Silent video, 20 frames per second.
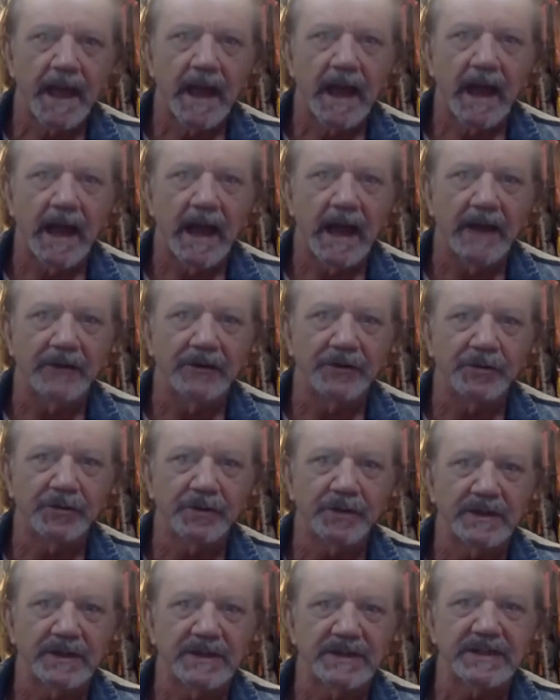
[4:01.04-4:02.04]
And you
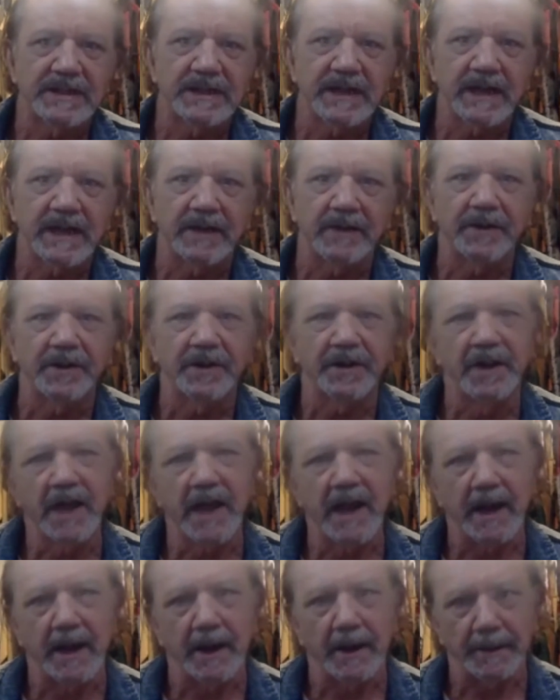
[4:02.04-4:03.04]
can see it
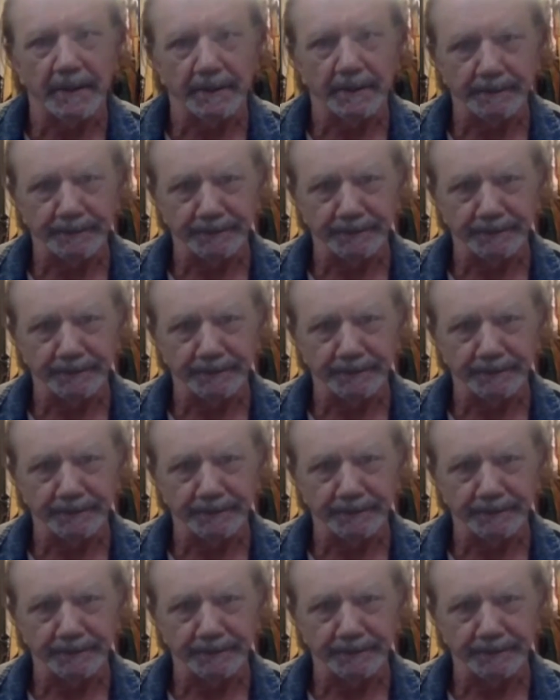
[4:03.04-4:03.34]
there.